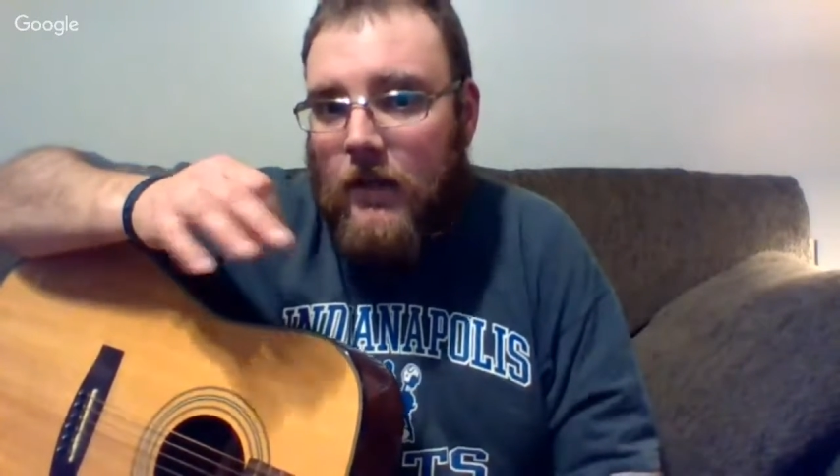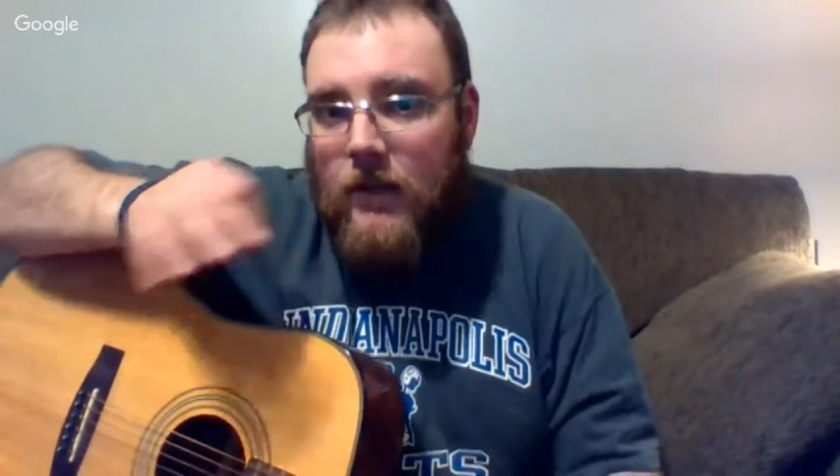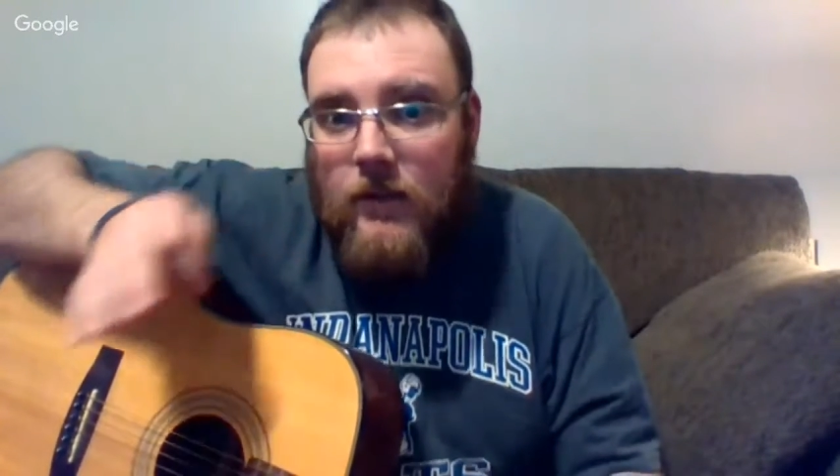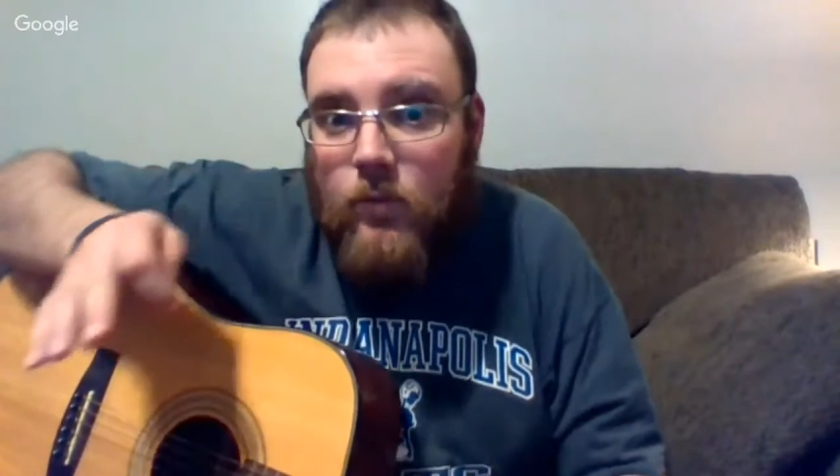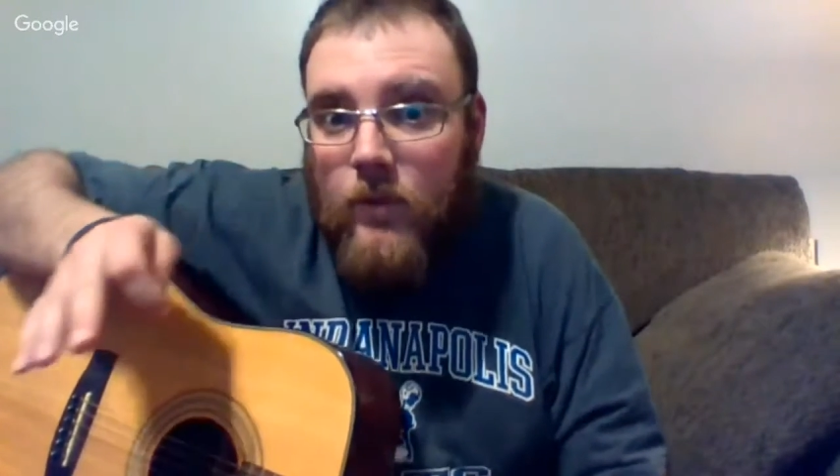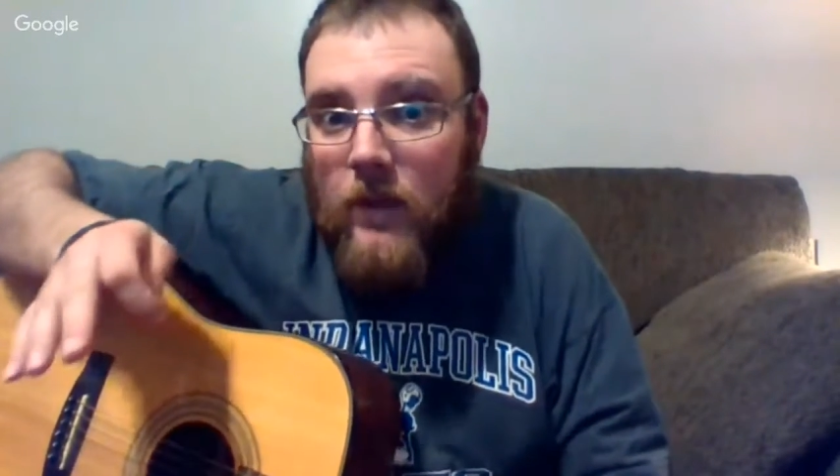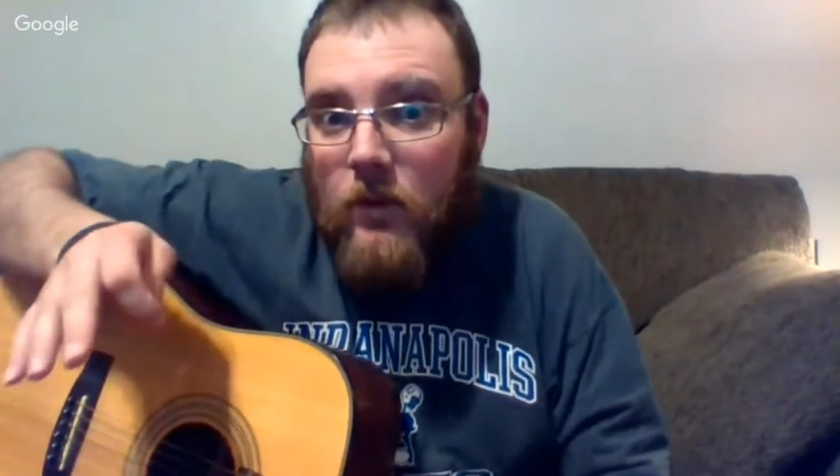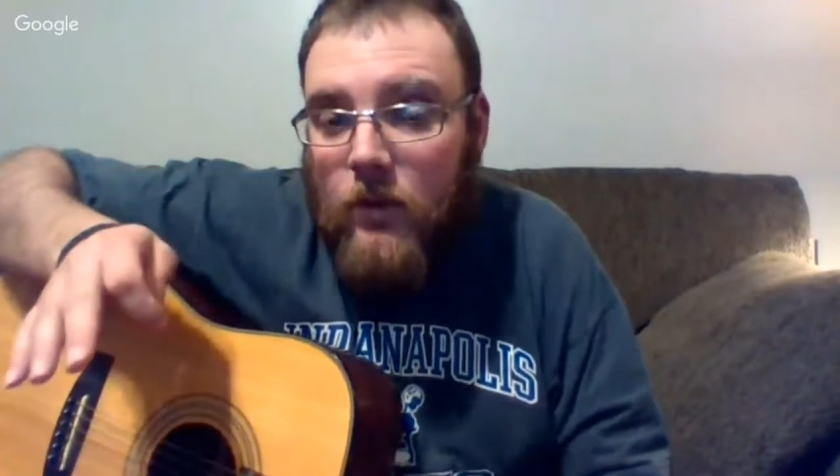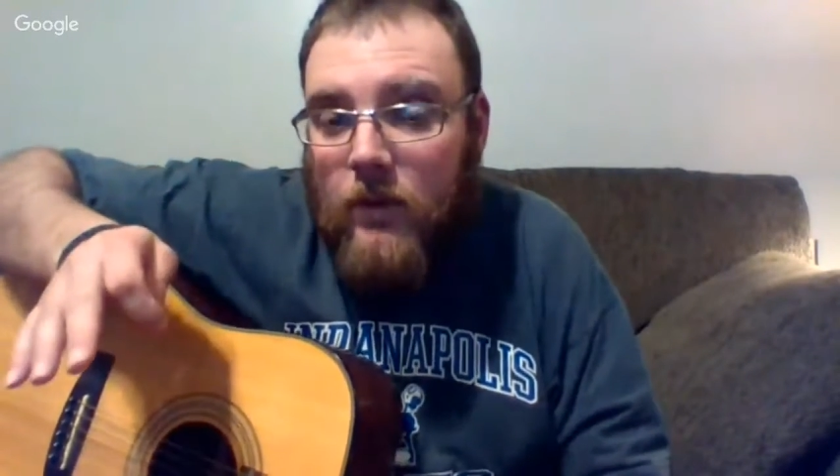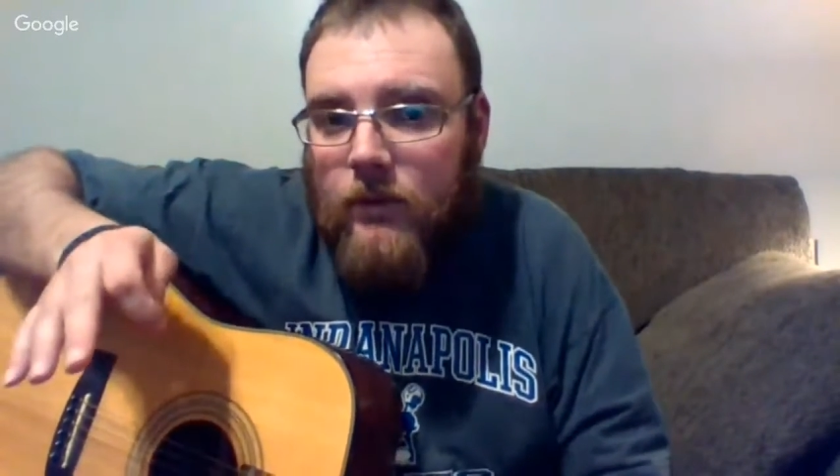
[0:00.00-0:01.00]
And this
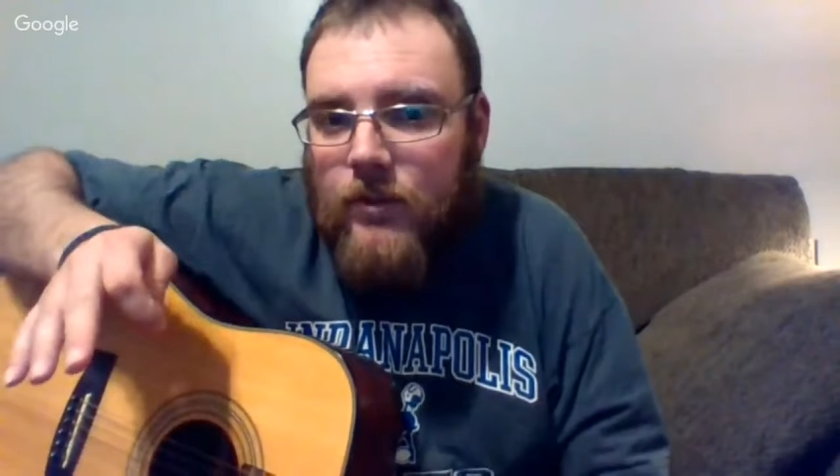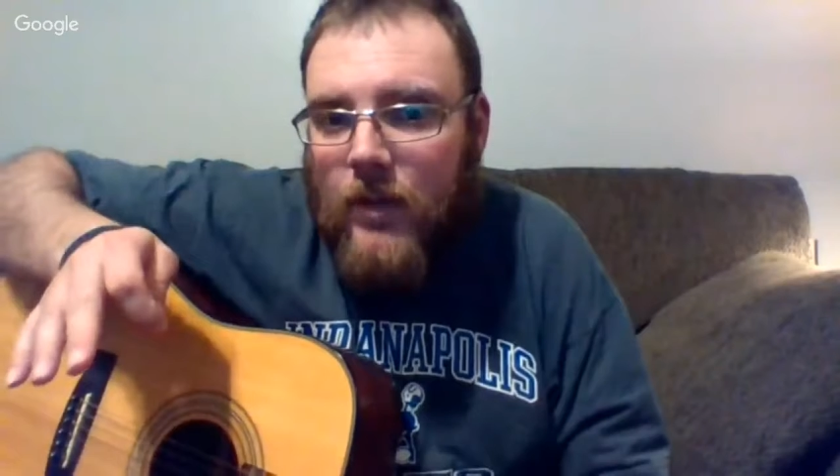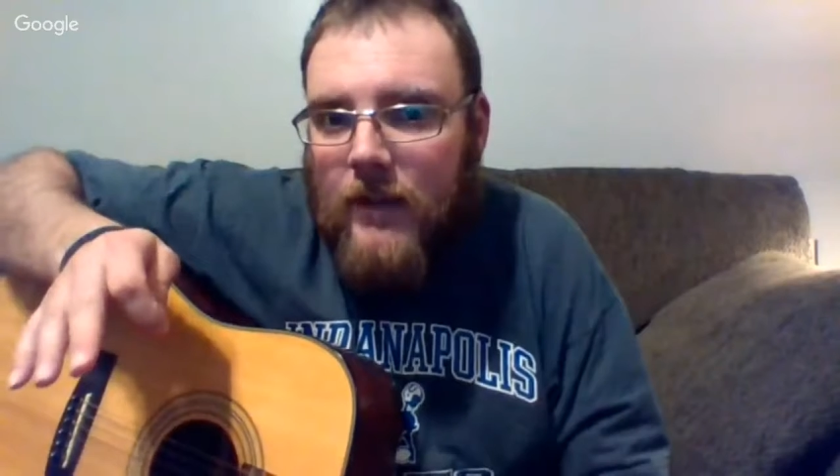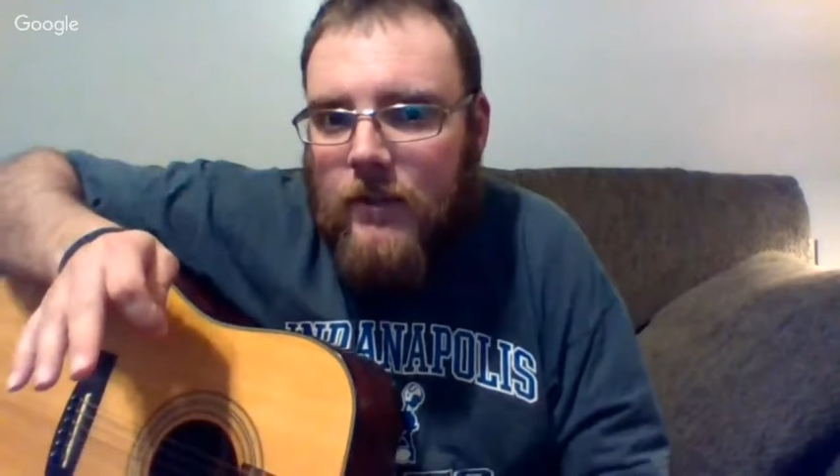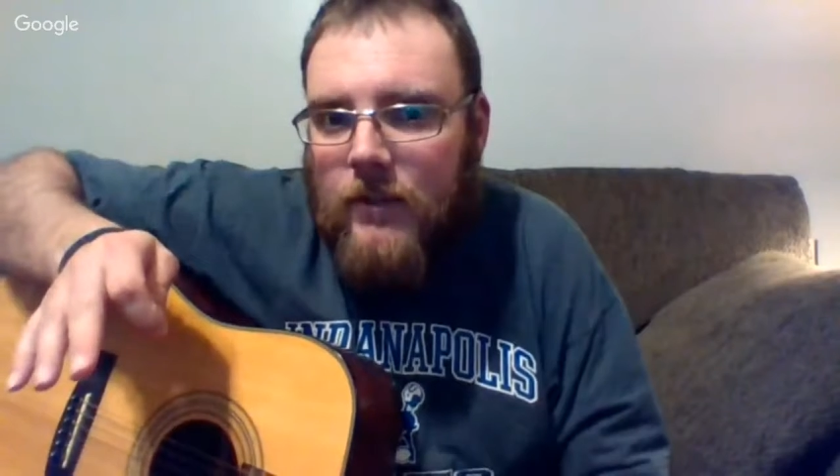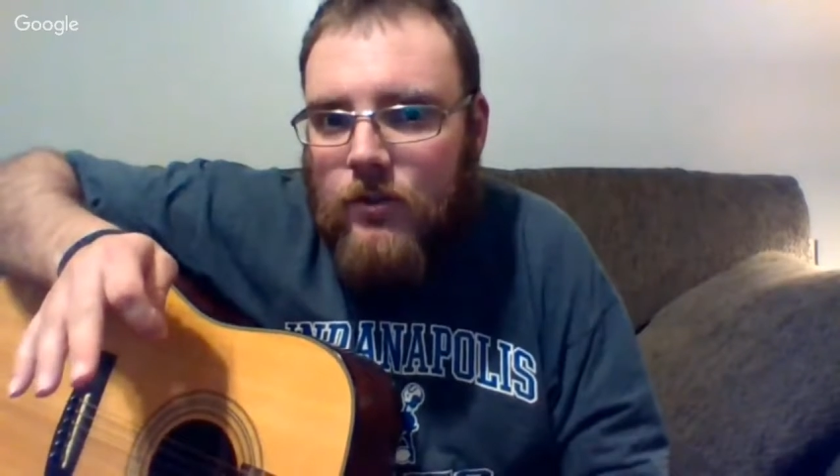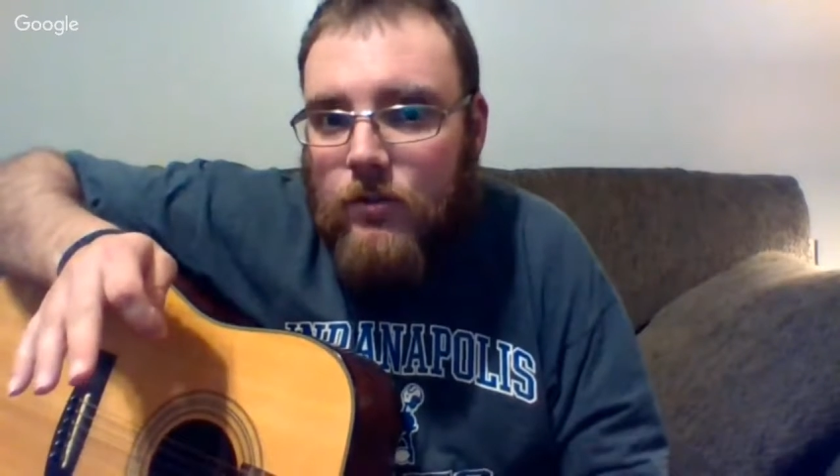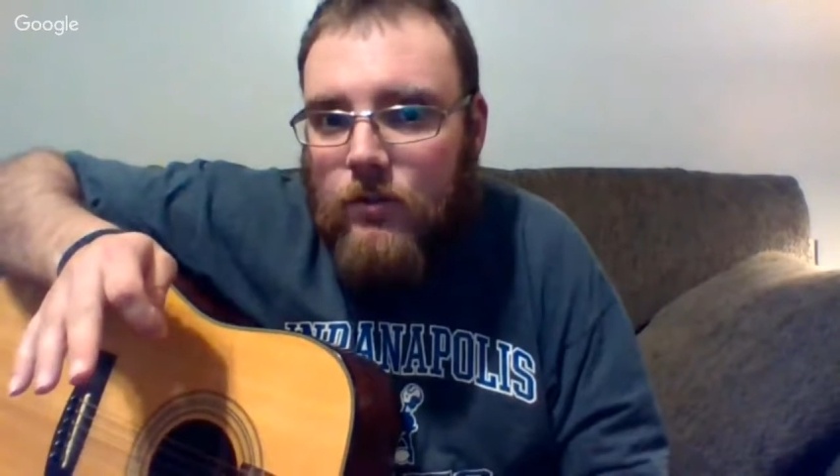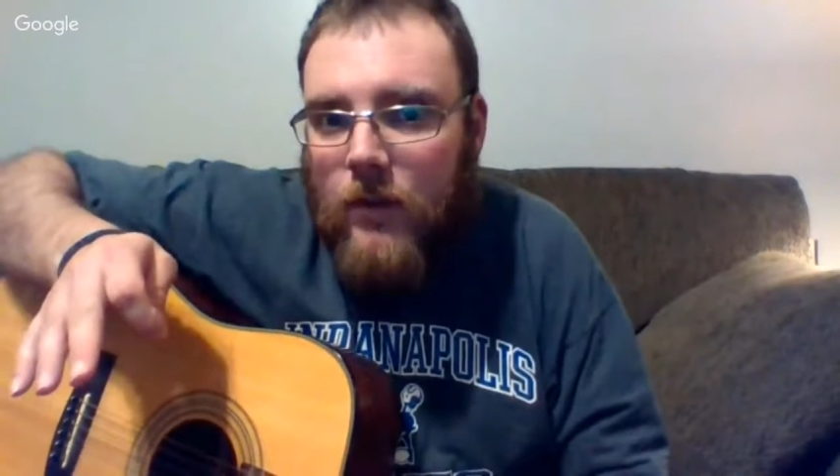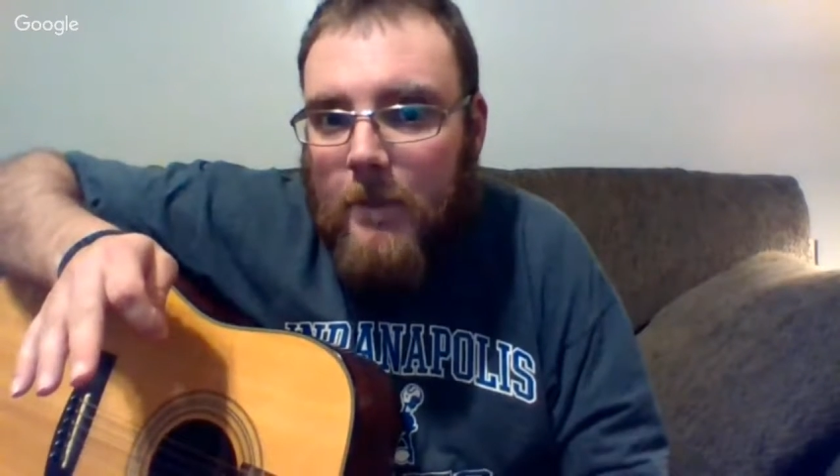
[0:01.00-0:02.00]
week we've checked into